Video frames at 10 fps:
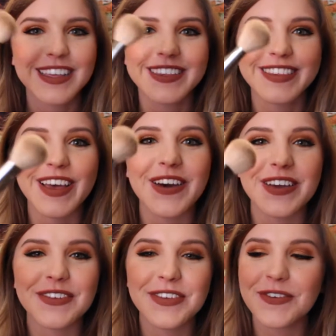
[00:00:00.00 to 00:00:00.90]
So
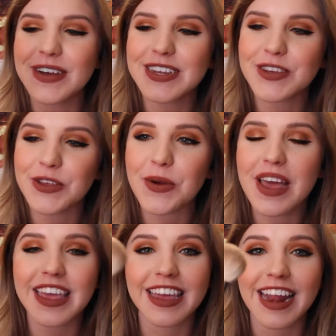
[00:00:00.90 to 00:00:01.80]
if you want to
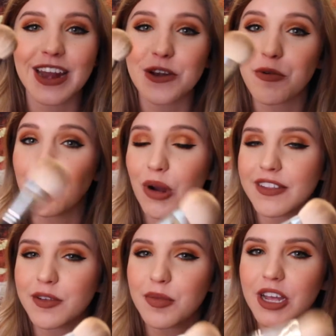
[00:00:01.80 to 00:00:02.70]
get a new
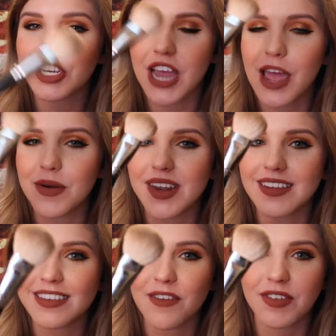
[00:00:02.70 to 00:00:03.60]
bronzer brush, I would
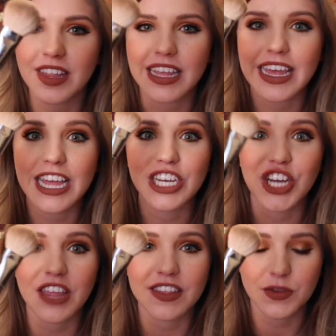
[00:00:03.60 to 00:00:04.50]
definitely
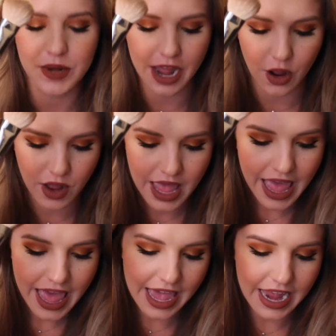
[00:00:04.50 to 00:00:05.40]
check this one out.
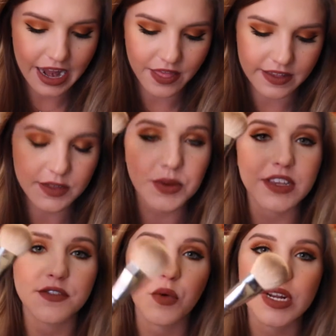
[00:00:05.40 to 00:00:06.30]
And this one
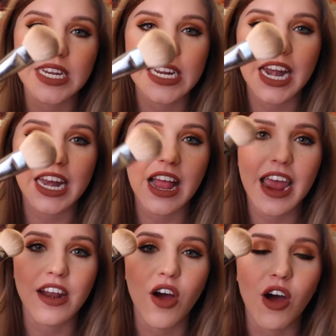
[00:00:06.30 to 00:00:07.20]
is
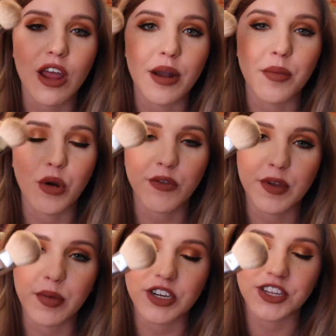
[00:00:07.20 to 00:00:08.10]
$14.99 on
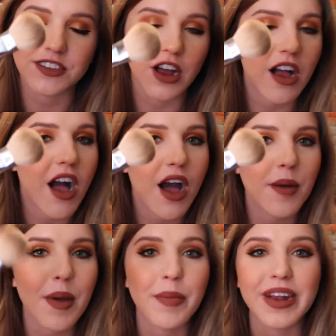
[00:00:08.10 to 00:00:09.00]

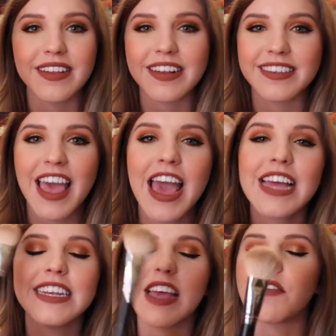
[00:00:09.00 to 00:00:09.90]
morphebrushes.com, but it is
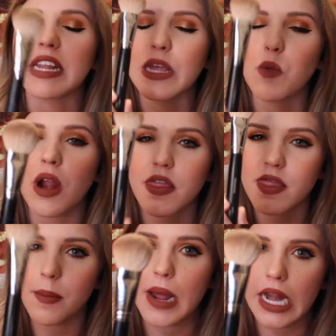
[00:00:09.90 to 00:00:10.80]
definitely worth
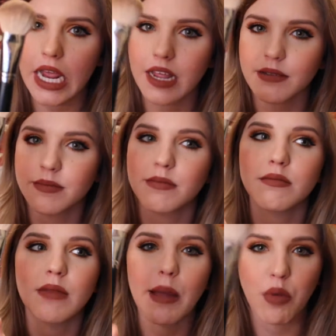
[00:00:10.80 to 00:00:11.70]
the money.
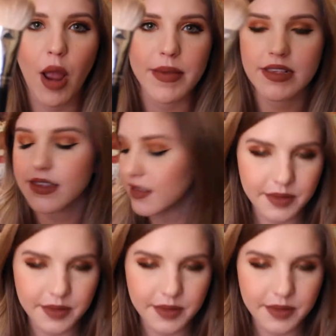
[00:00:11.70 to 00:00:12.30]
I promise.